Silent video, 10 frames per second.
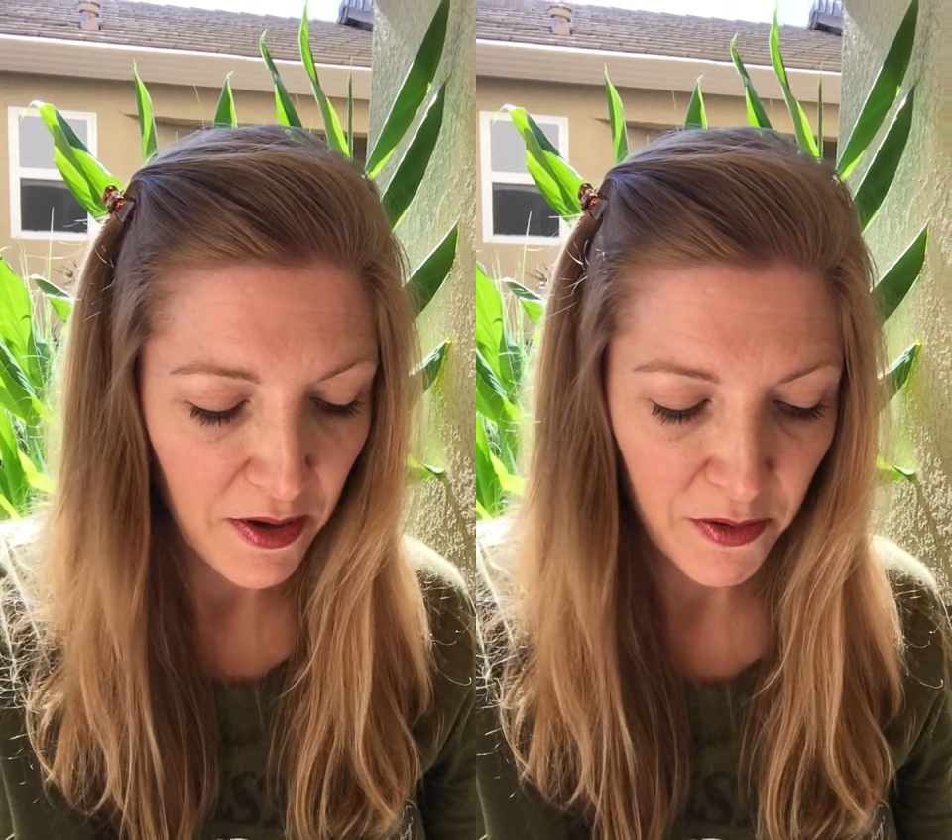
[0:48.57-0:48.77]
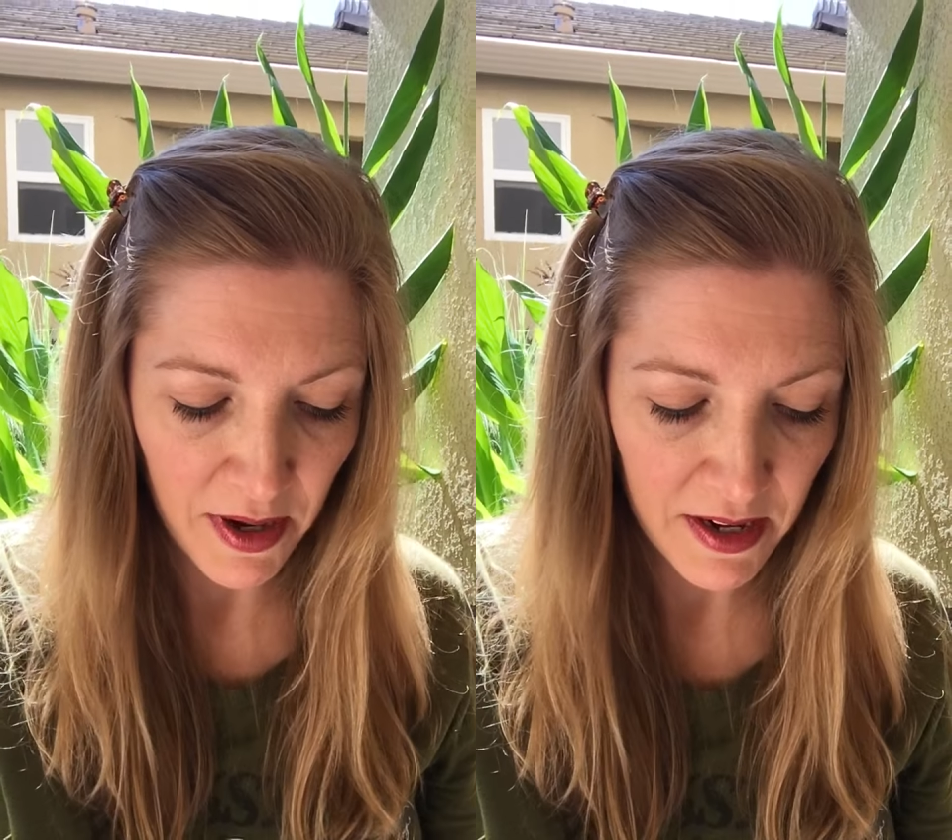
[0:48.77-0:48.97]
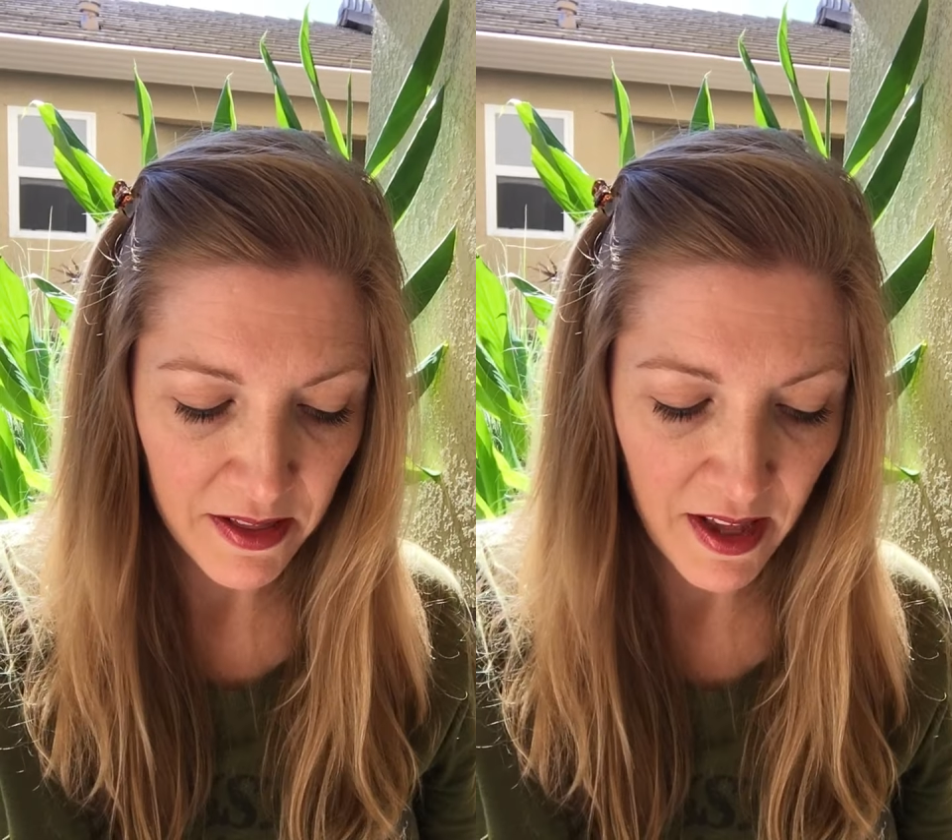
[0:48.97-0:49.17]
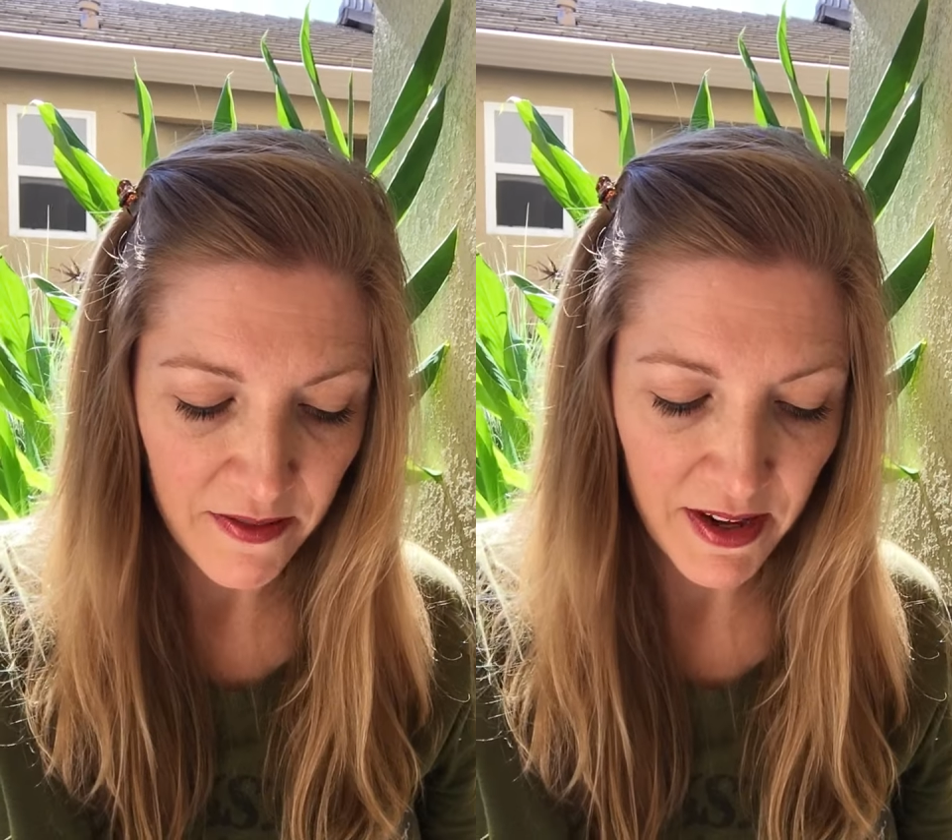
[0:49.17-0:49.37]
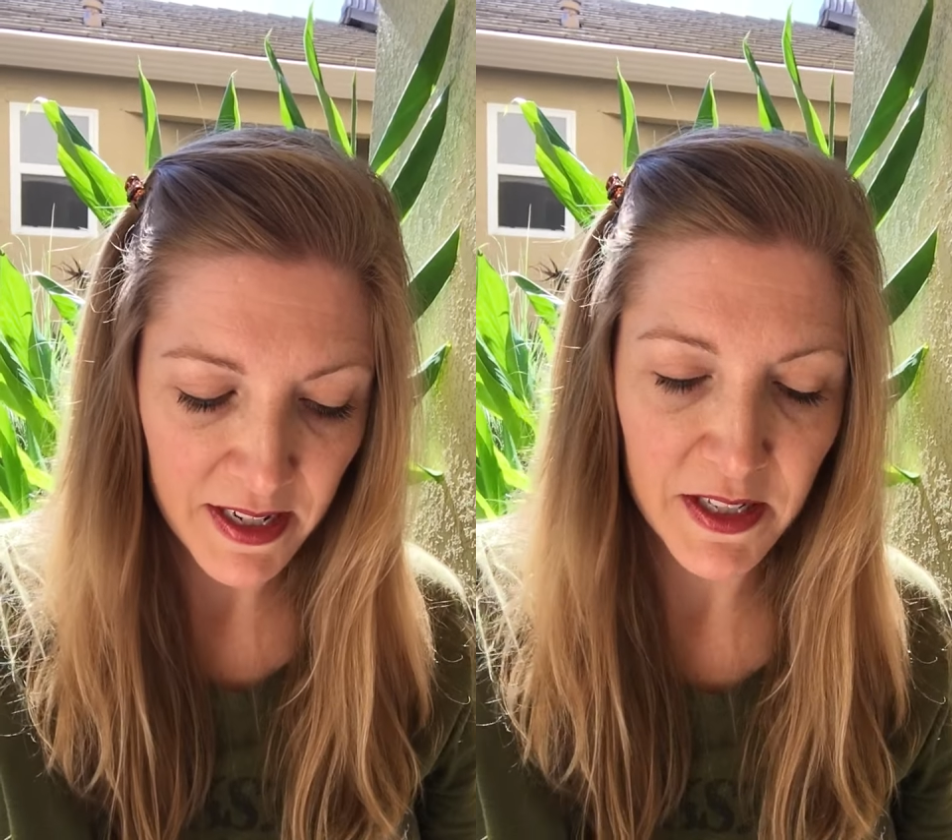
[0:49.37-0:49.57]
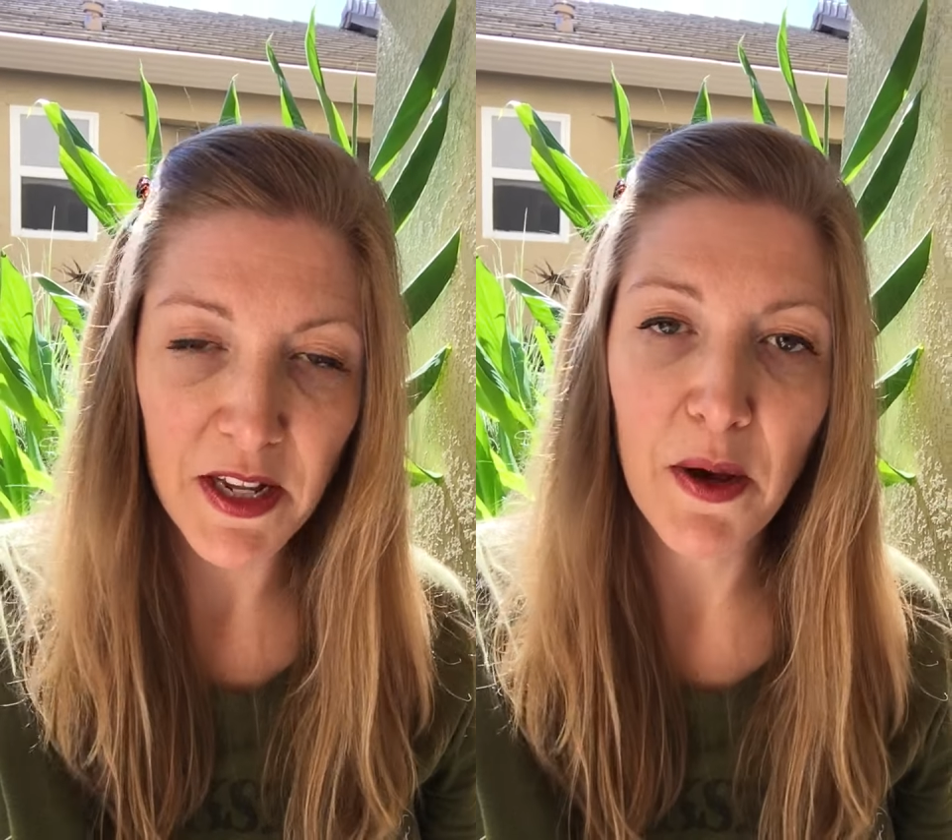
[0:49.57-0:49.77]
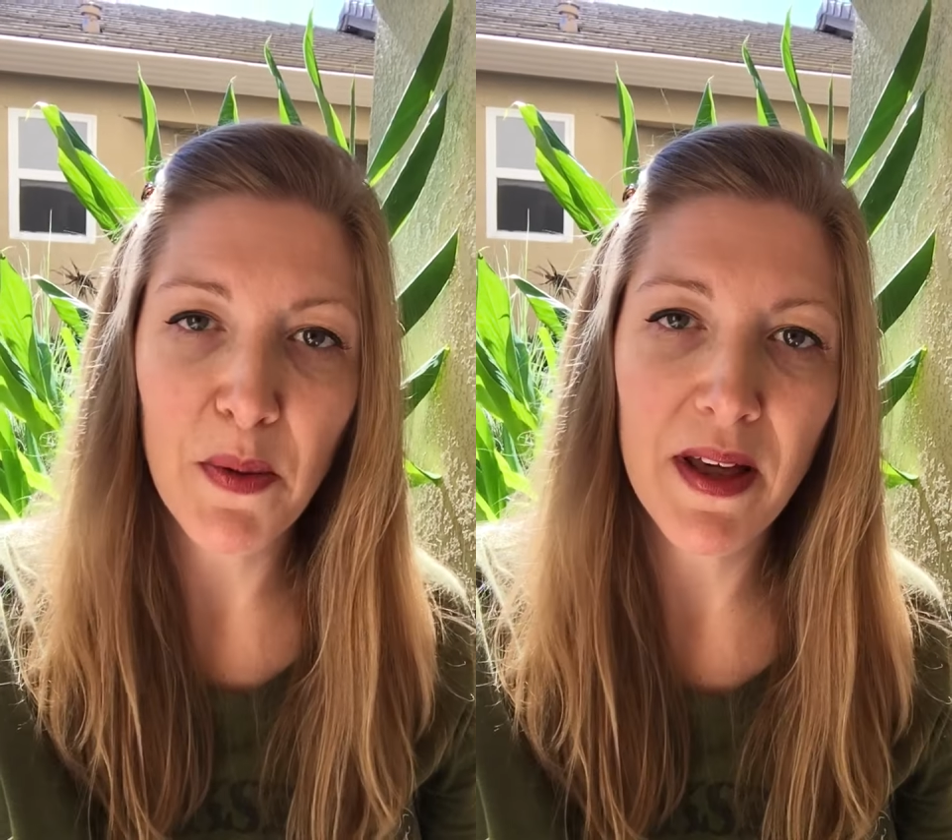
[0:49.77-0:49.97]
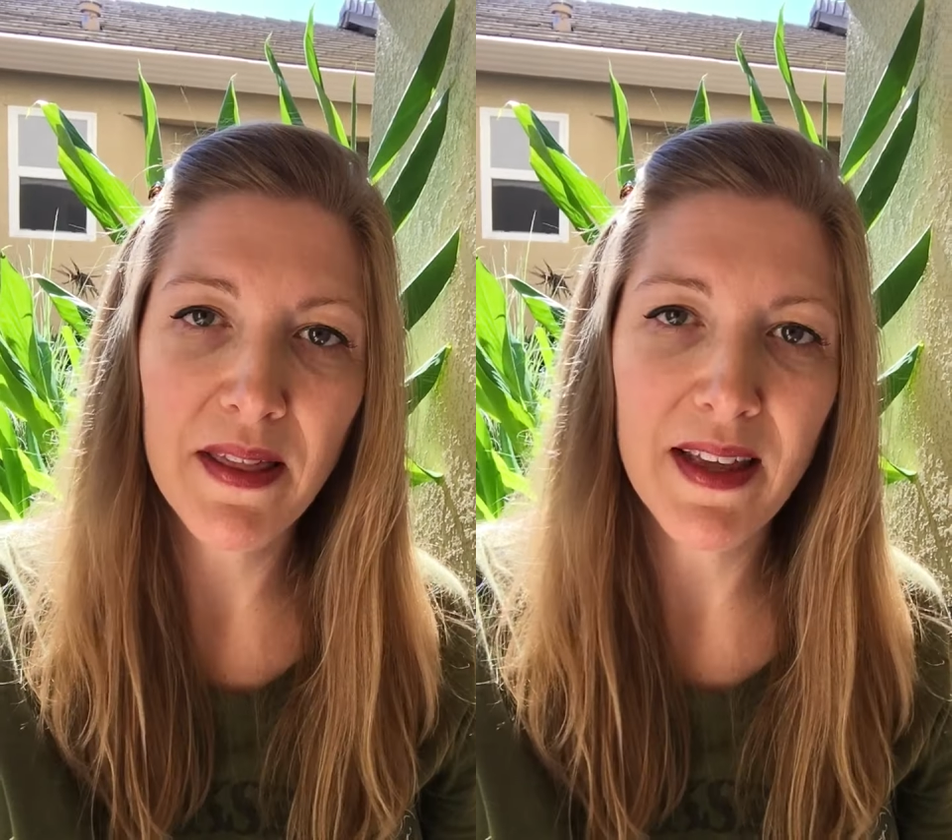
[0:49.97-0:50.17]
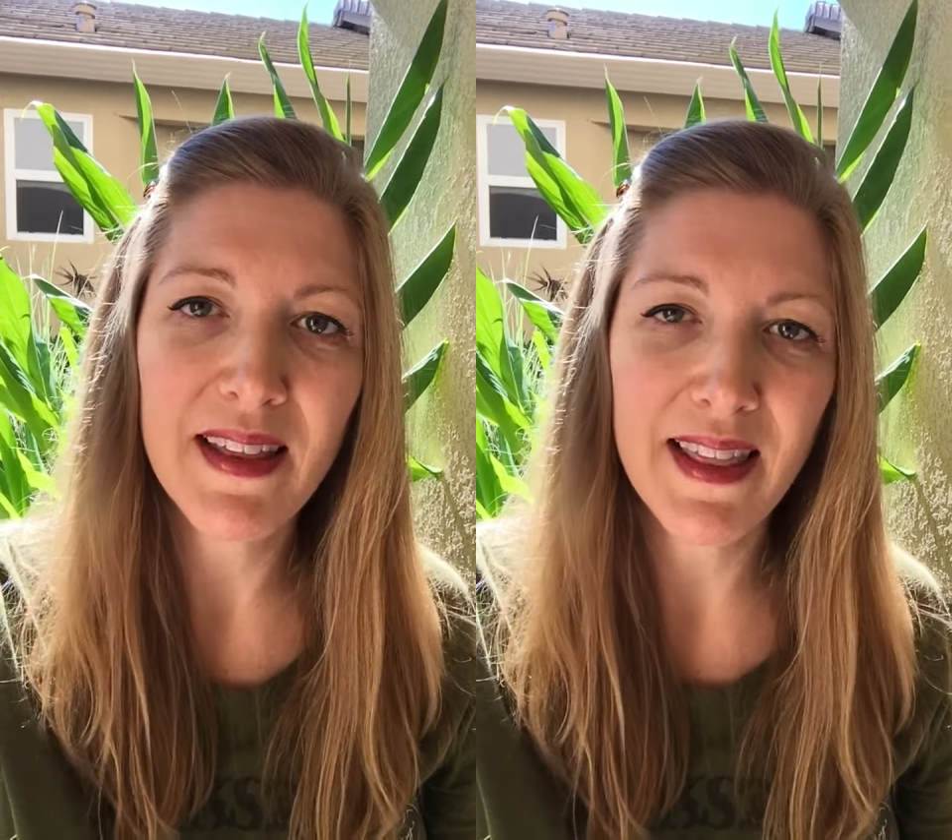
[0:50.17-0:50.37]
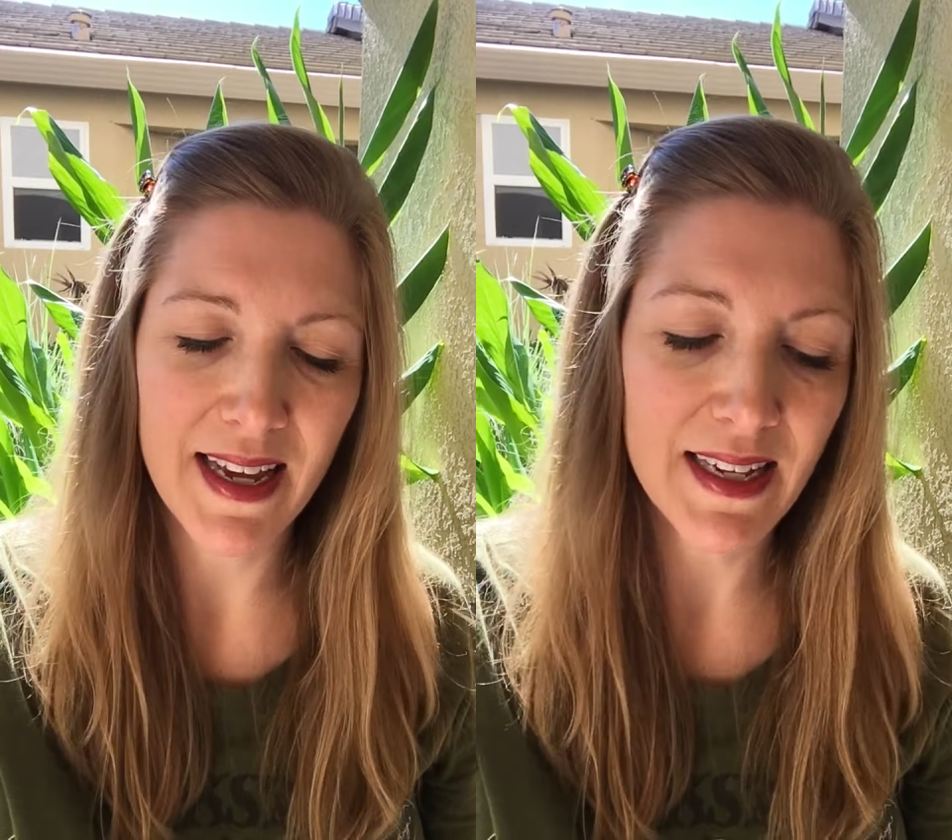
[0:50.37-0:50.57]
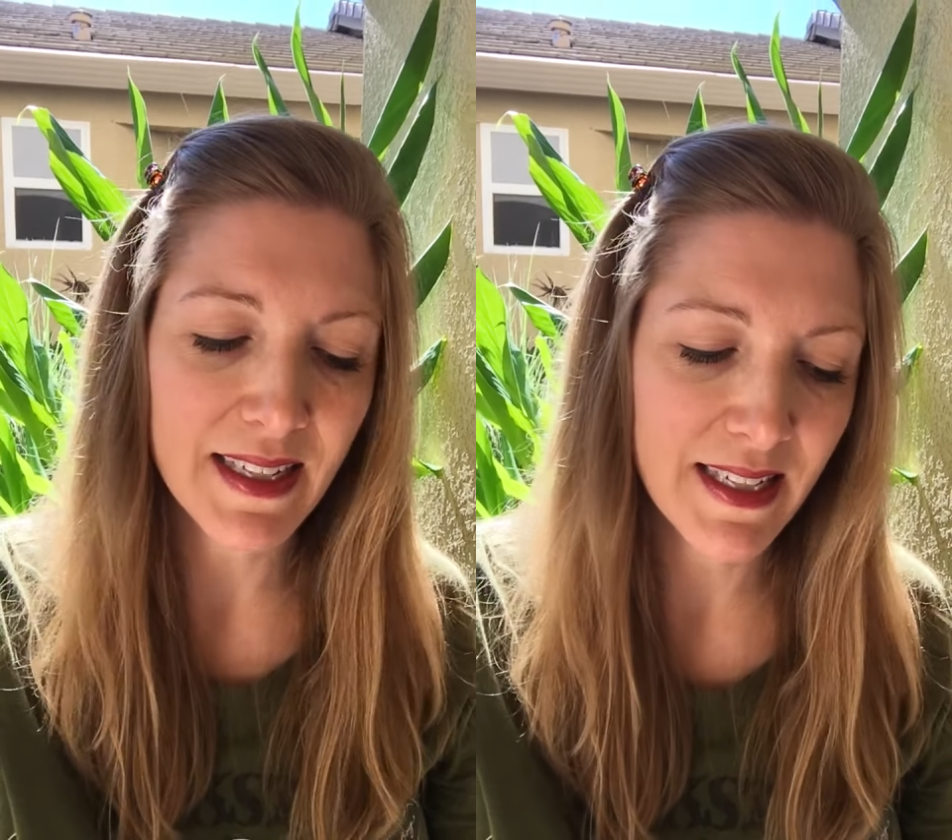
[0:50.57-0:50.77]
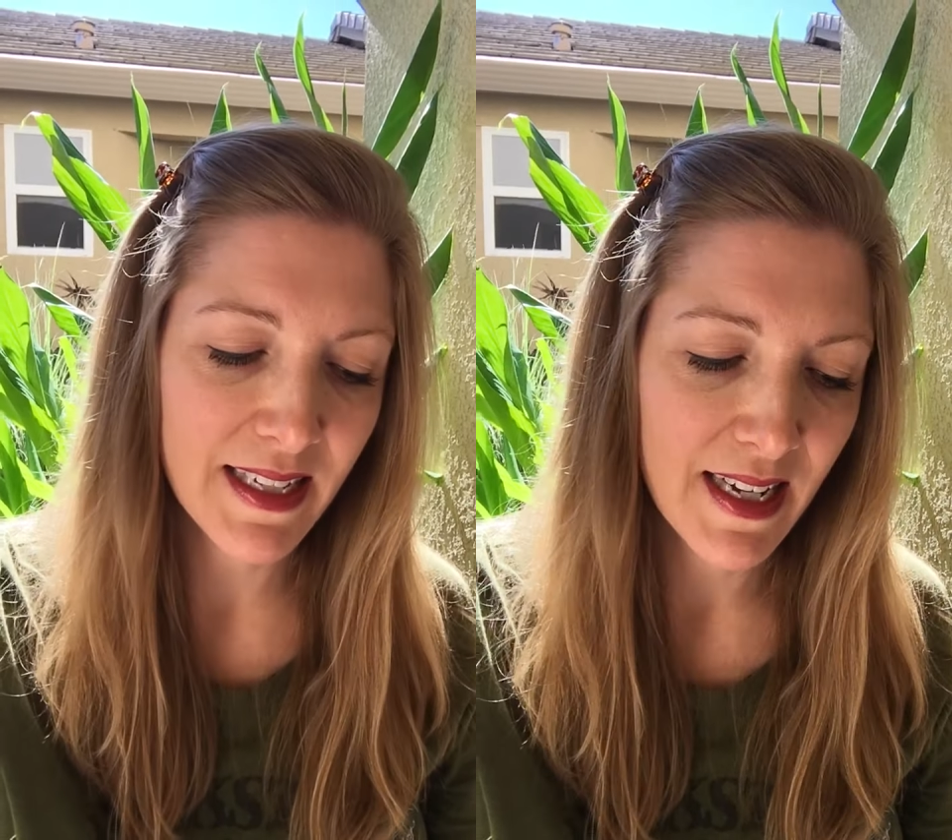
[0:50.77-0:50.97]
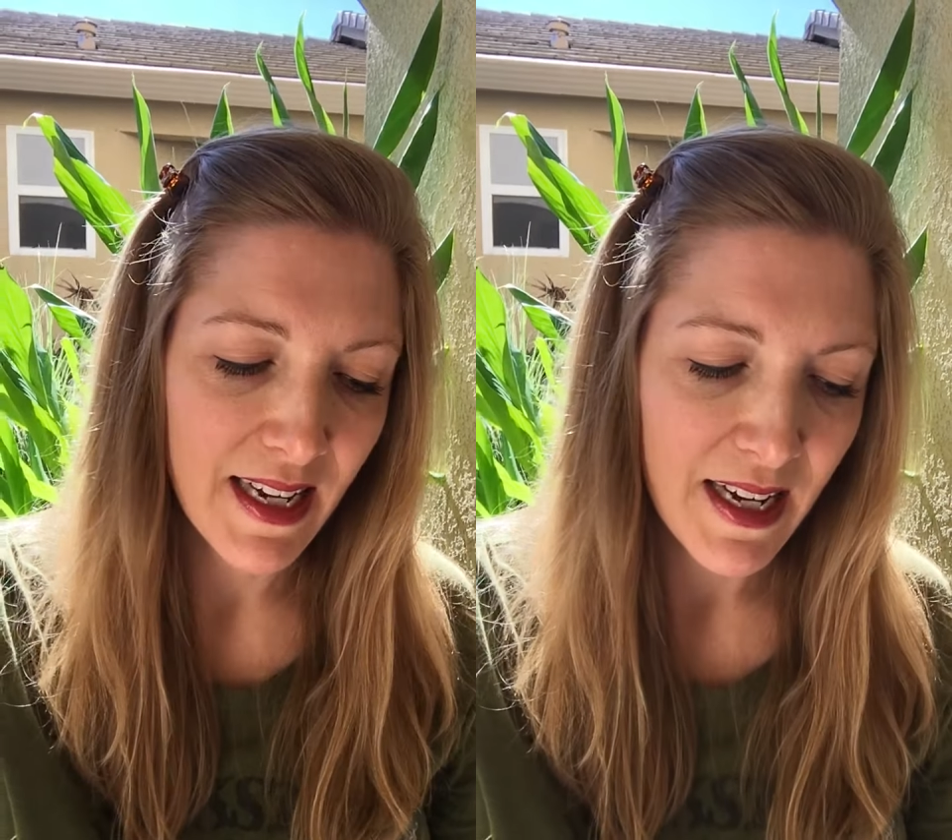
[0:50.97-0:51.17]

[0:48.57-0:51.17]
Greater love has no one than this,